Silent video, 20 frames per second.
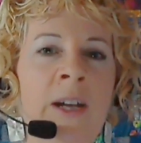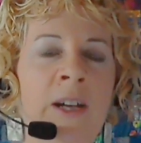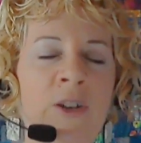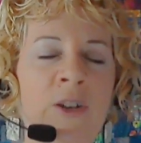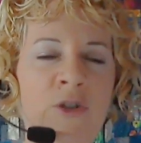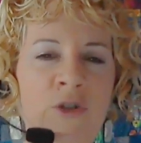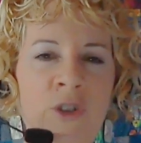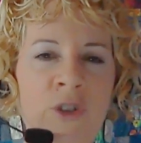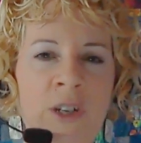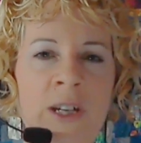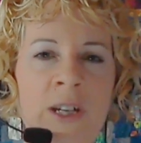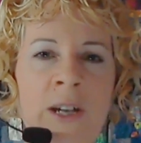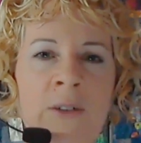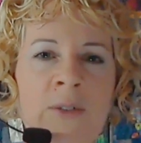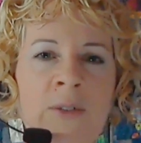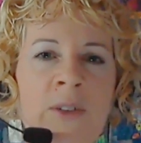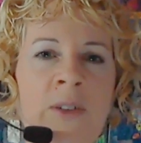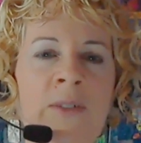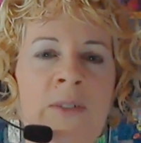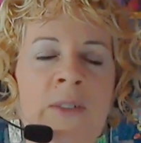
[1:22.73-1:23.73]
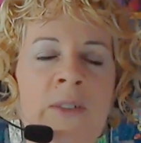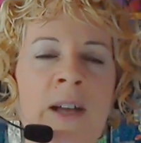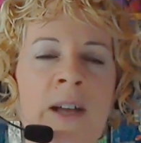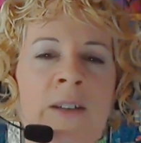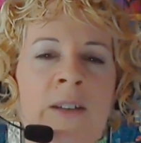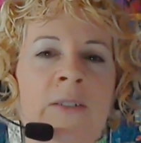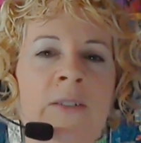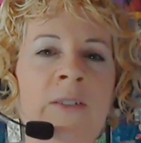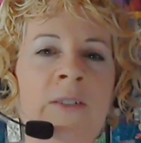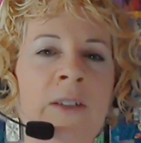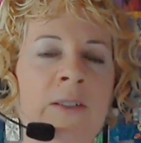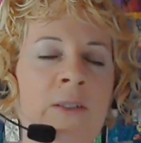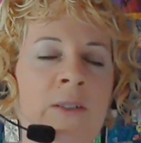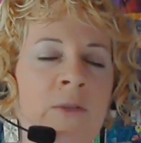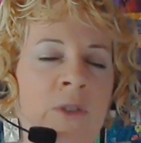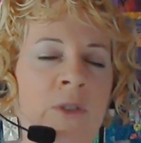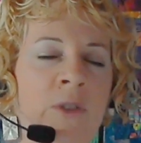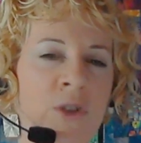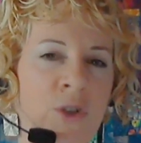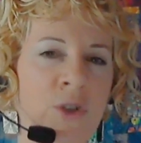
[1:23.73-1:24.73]
she gives us that sense of
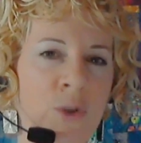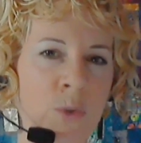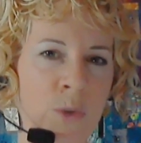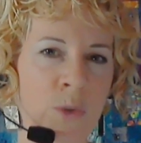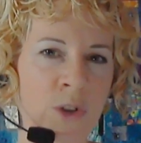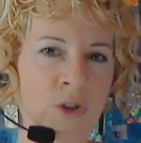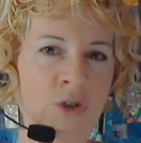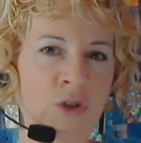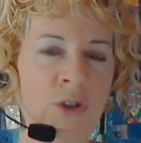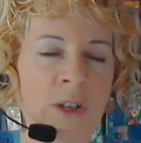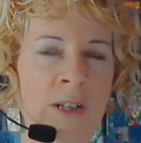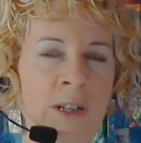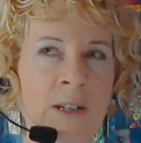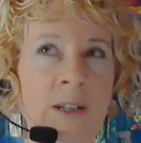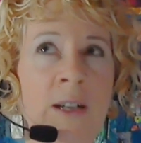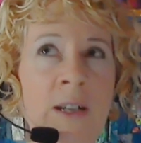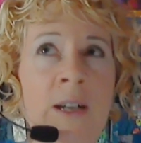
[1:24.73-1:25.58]
intuition,